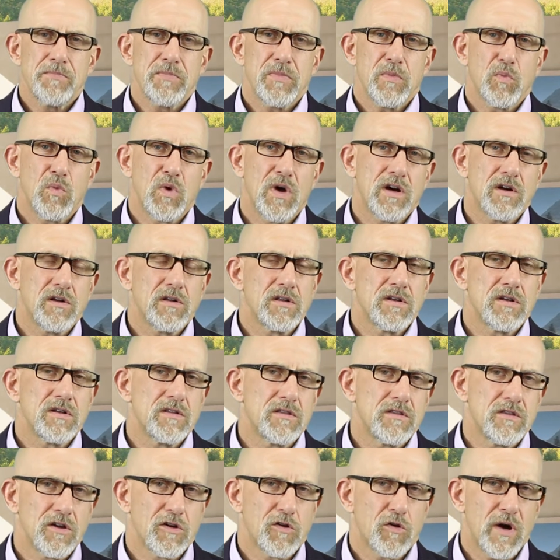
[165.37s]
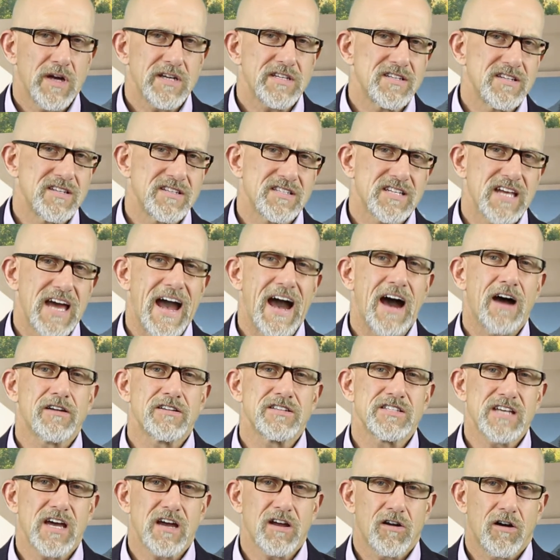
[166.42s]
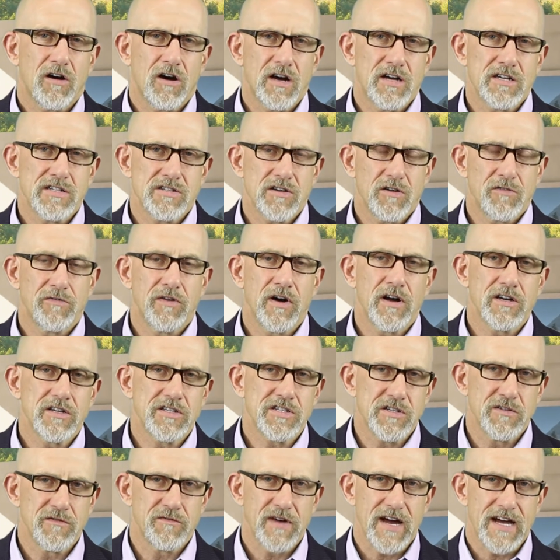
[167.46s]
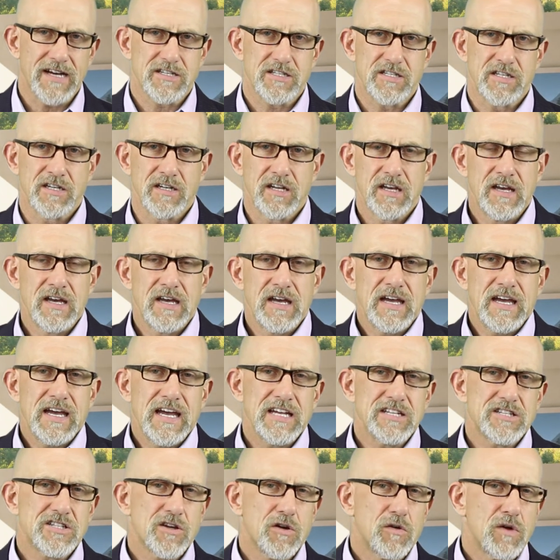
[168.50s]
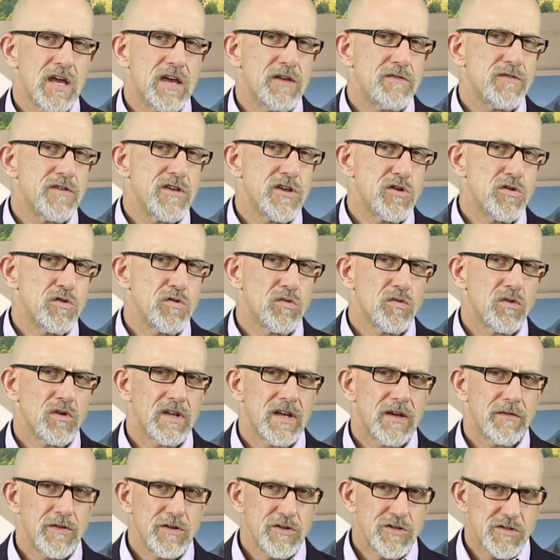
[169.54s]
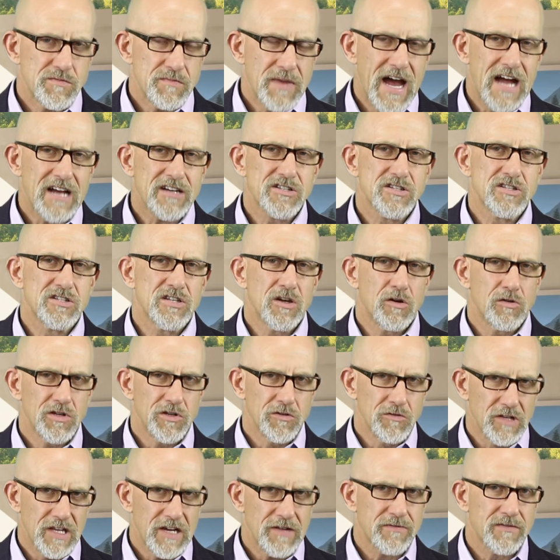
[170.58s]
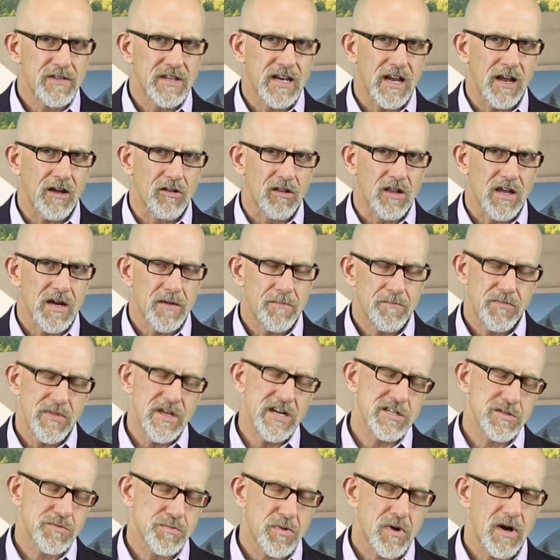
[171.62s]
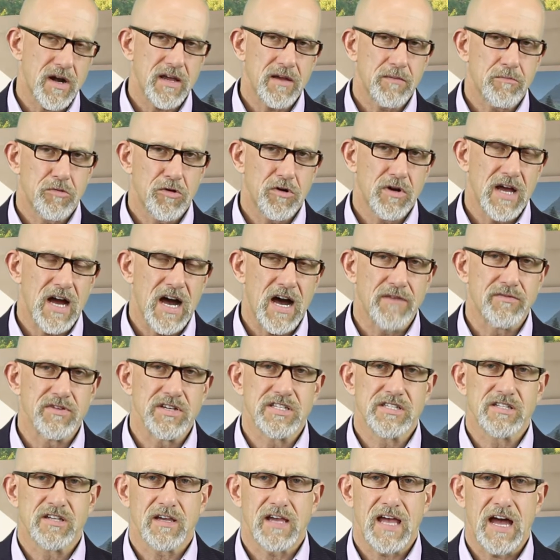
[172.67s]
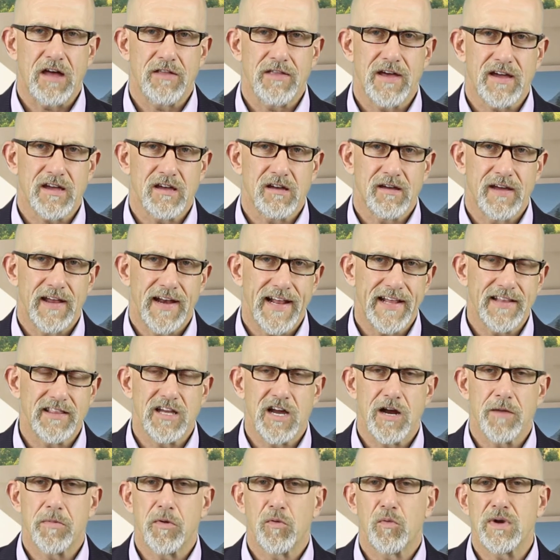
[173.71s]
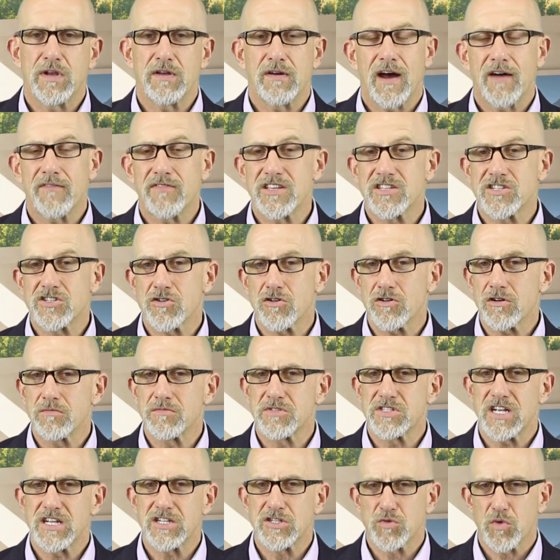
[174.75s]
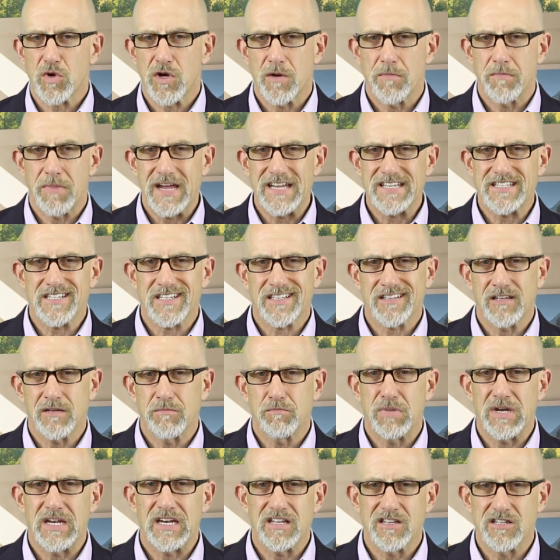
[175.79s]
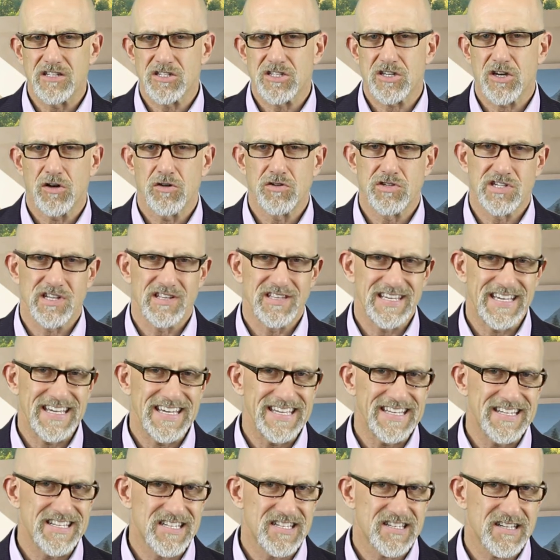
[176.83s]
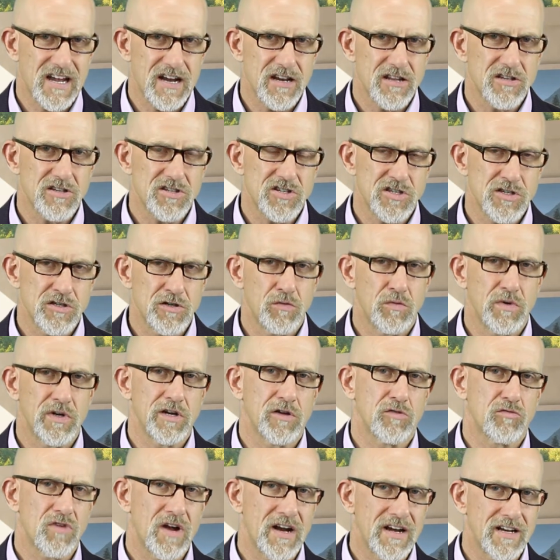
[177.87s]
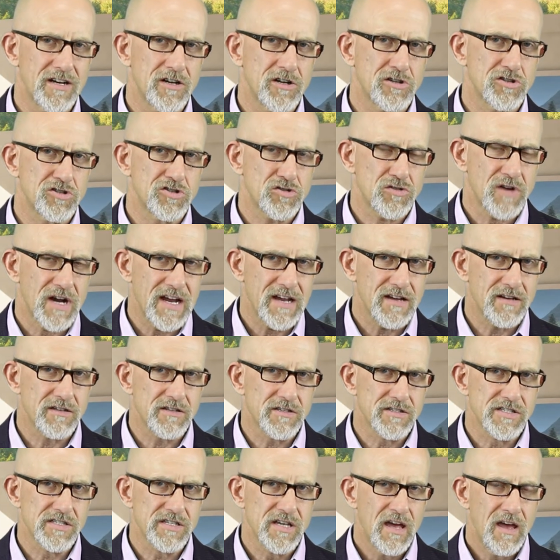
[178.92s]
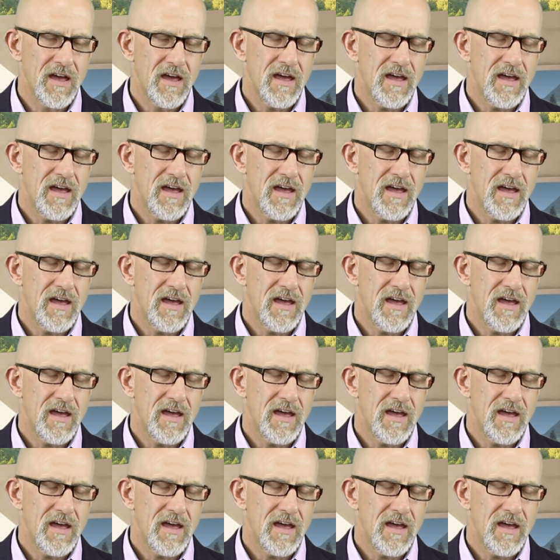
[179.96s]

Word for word: Well, the question is how does that cause a fungus infection? And so if you if you smash the toe and you lift the nail up, then it's pretty pretty obvious like how that could get in there. But when you have this circumstance where you're basically beating the toes on the inside of the shoe when you're running on trails